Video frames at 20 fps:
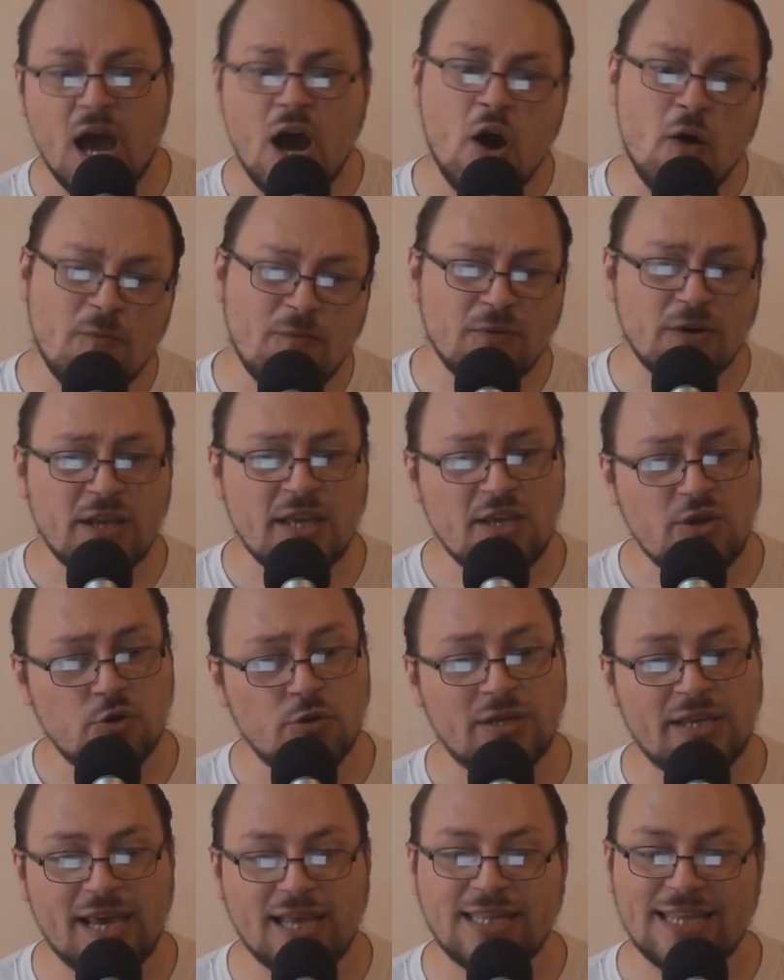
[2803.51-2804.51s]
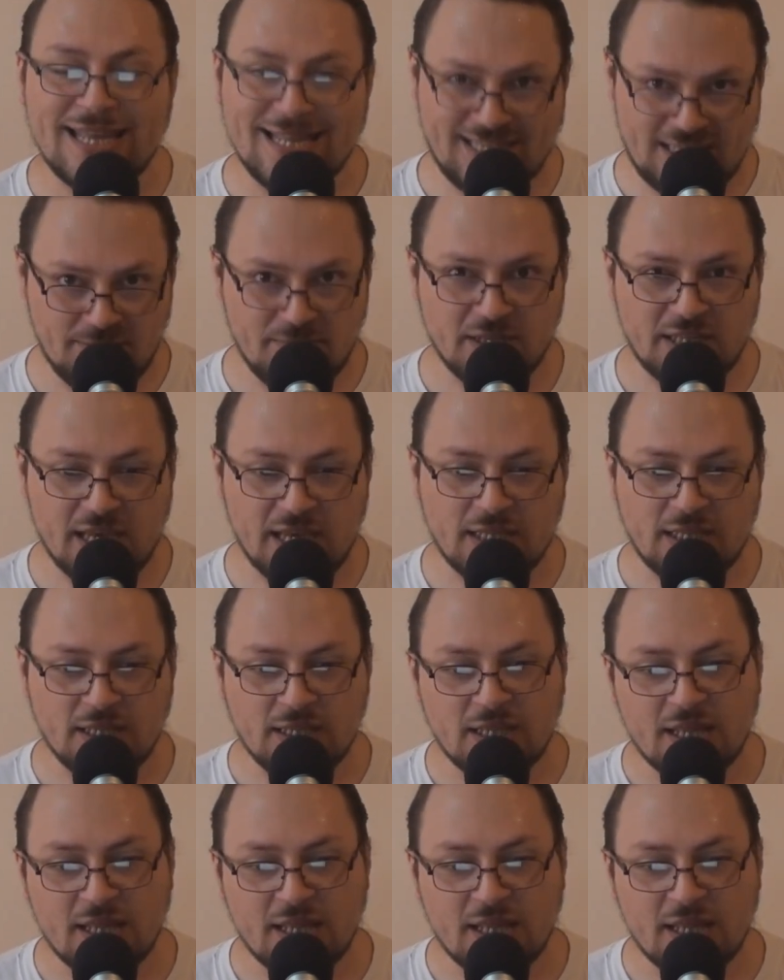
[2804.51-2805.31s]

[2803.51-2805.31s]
Hopefully you'll get intimidated